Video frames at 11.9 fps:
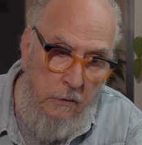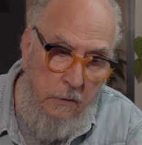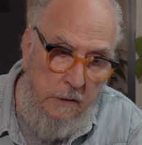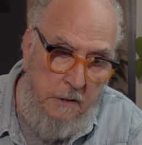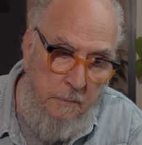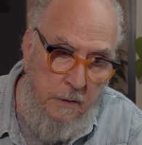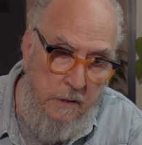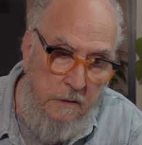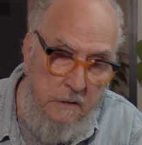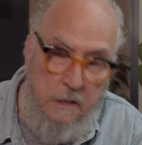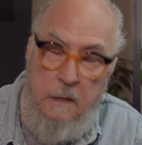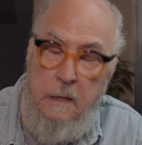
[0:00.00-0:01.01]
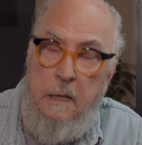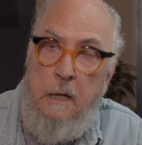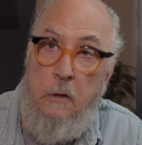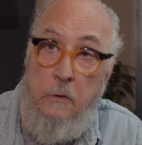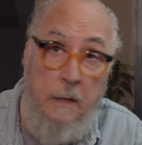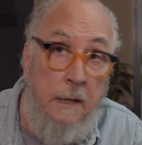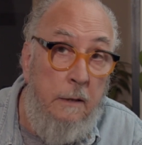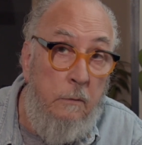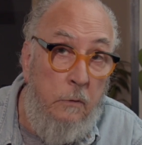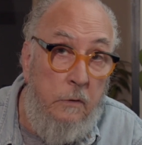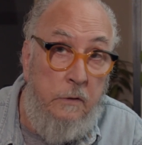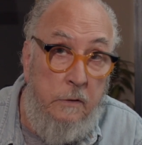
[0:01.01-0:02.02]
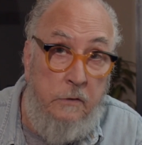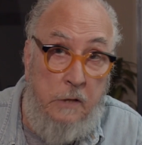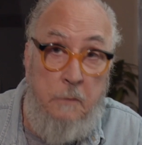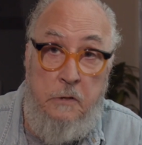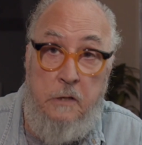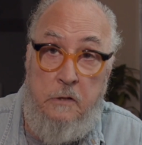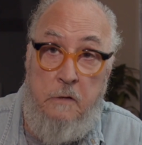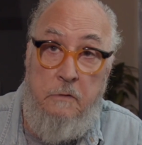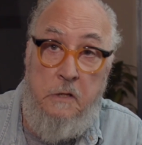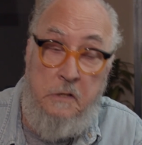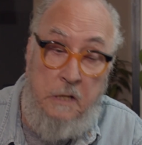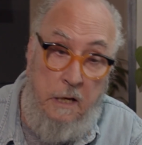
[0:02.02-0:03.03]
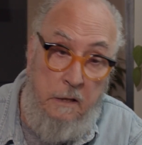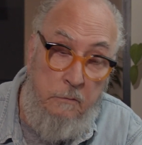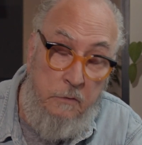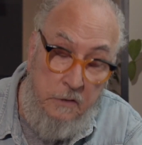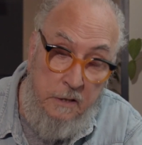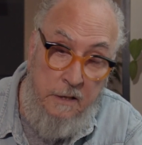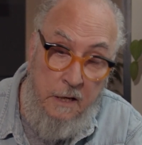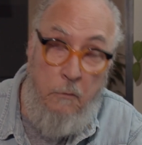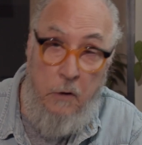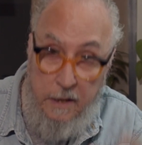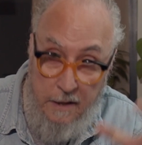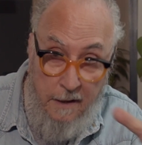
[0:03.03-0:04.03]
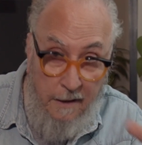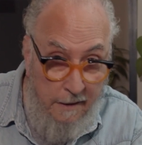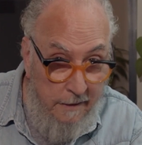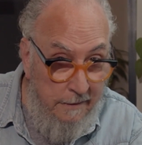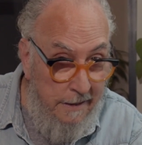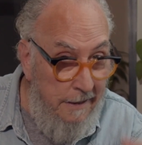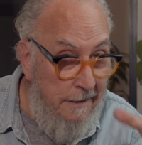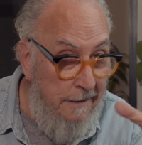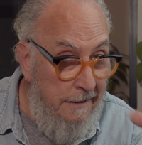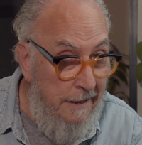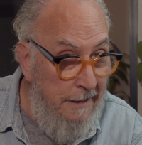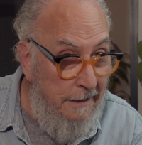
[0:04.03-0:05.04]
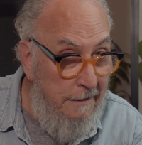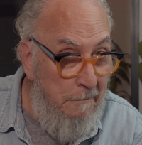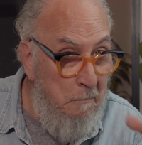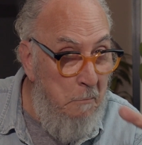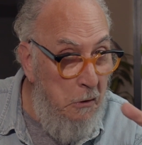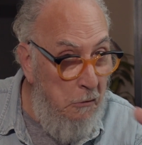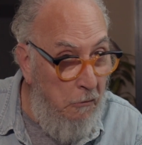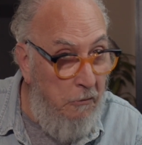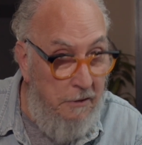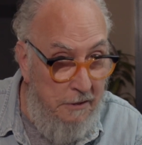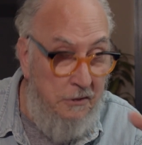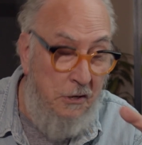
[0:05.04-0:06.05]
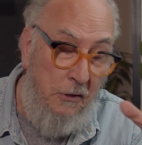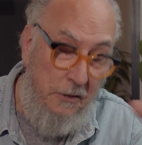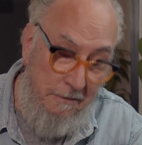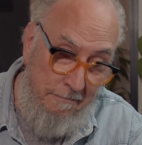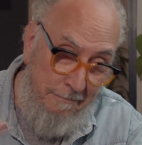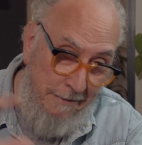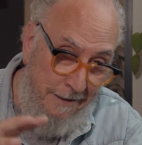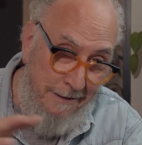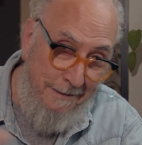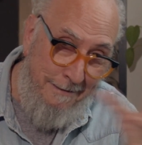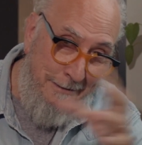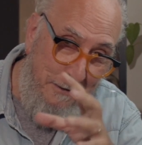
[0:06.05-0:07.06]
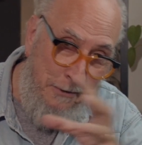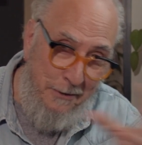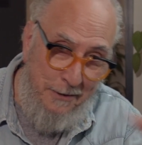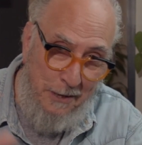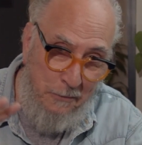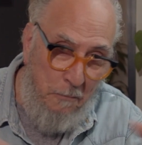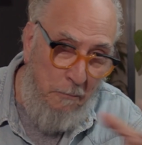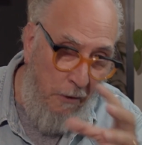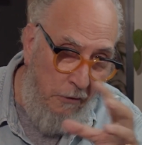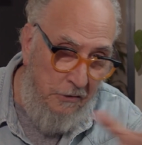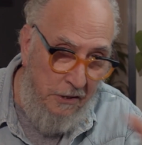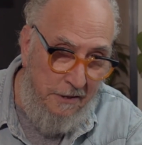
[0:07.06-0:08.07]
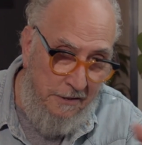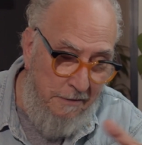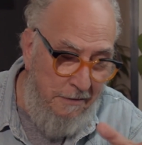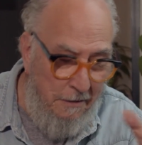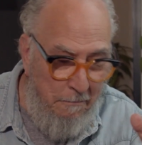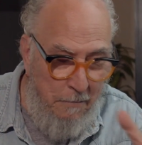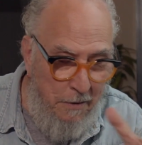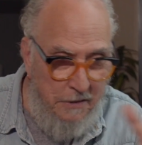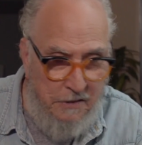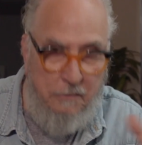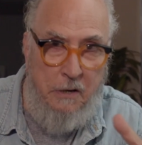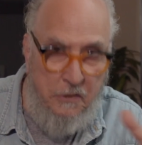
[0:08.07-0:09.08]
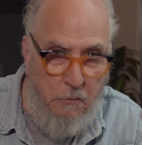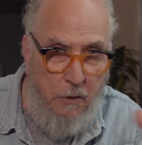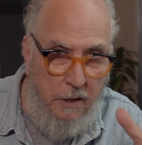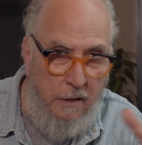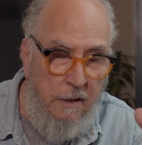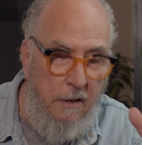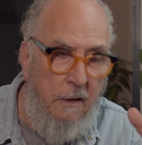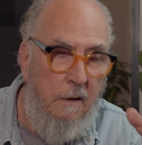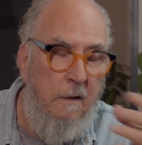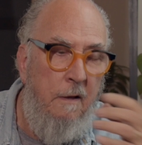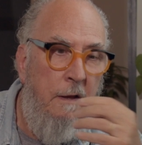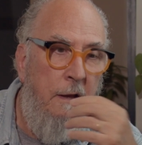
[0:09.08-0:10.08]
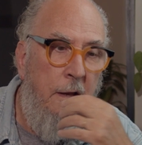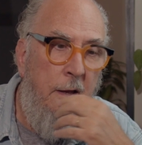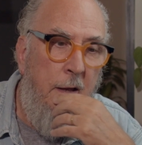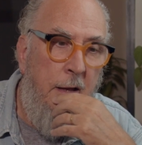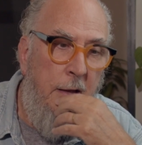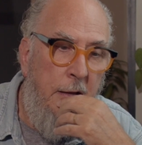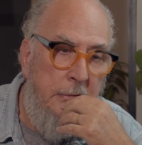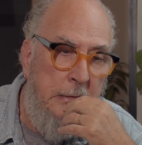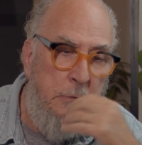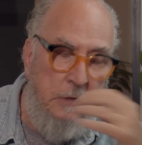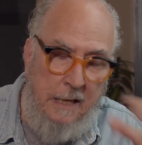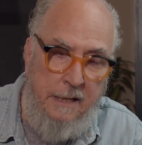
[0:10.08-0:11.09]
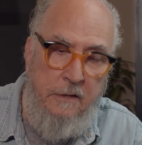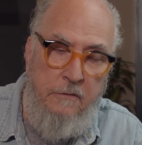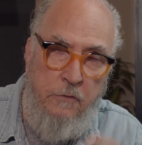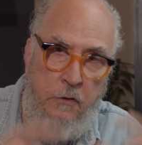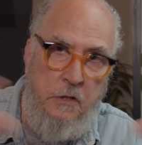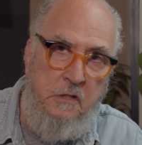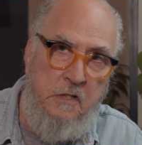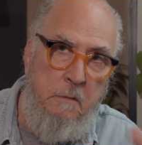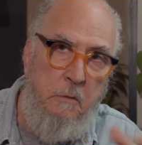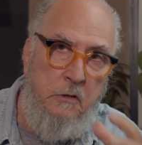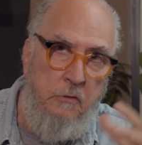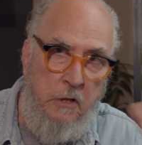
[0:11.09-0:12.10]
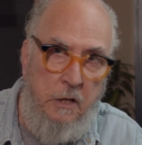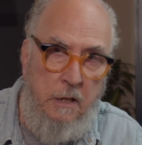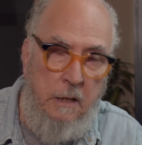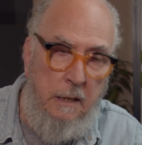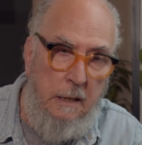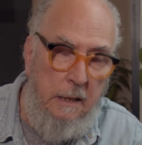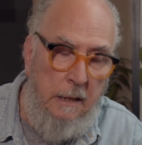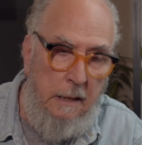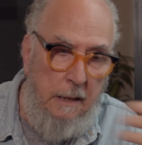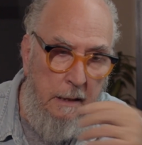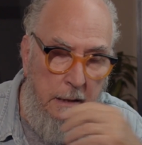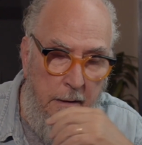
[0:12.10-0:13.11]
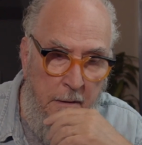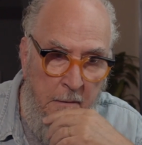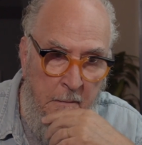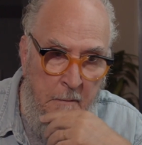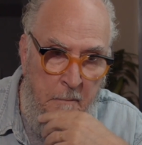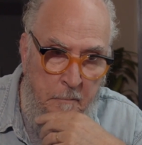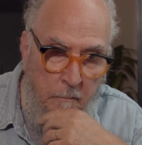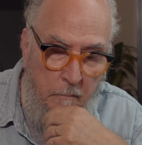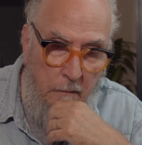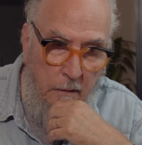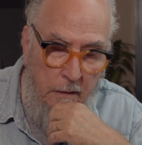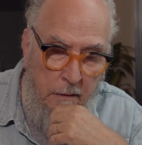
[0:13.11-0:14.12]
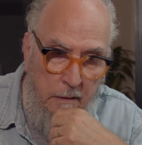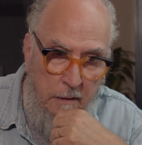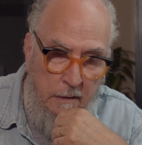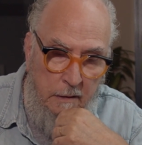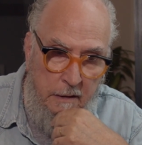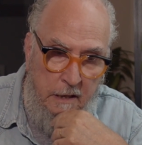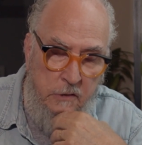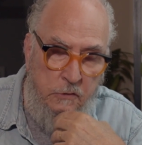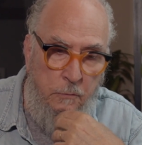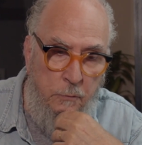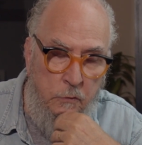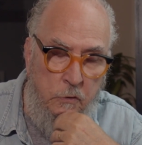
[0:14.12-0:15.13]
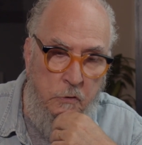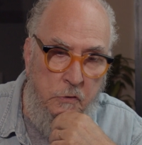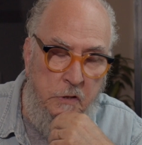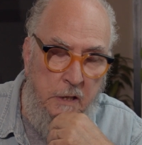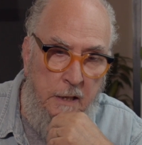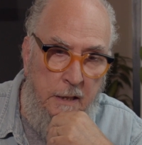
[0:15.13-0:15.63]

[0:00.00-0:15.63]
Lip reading: experience in, dealing with subjects of this kind, which in a way, they mirrored each other, the two projects in a very strange way. It was like an inverted symmetry. In the case of Burgos,